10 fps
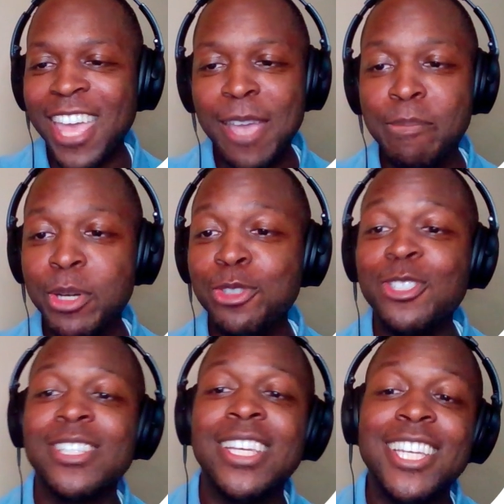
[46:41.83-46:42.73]
hey
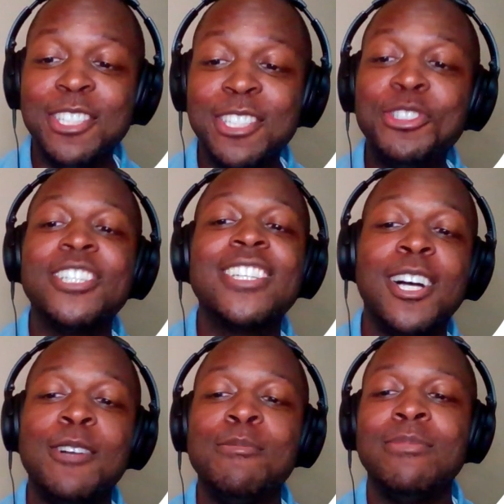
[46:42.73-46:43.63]
Boots, you should
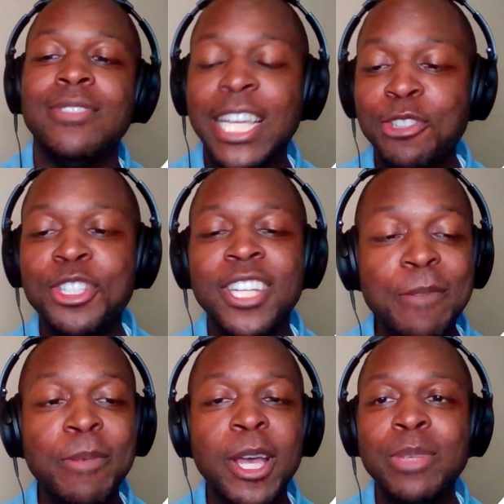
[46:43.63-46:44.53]
come, like you should
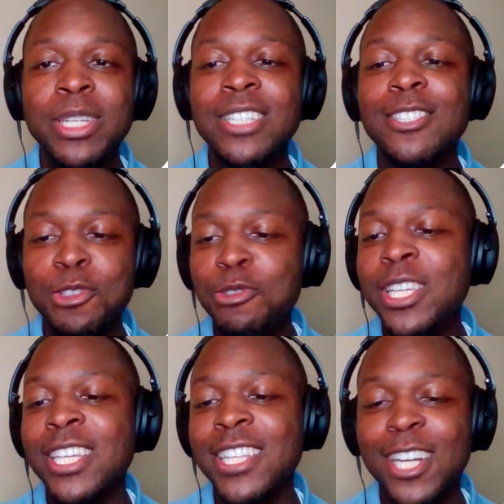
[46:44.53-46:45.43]
email me so you
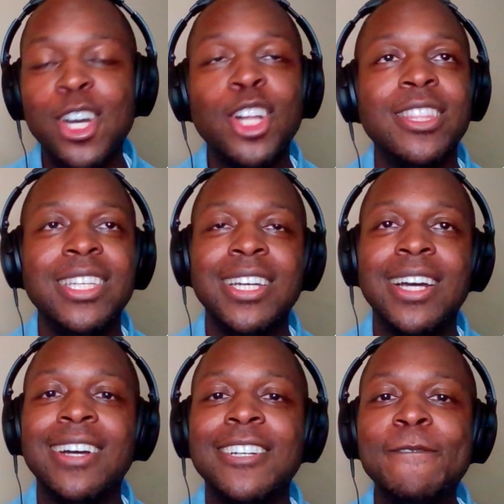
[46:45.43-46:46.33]
can get on the
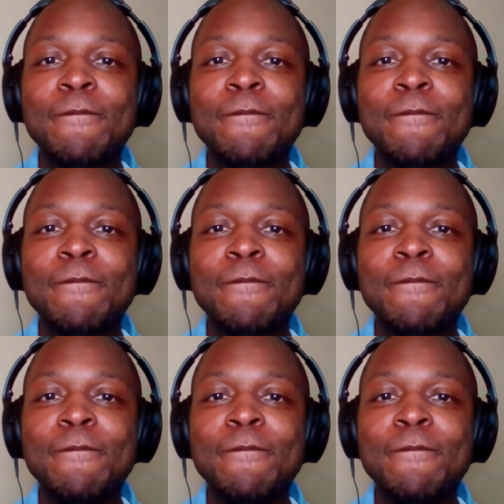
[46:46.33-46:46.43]
uh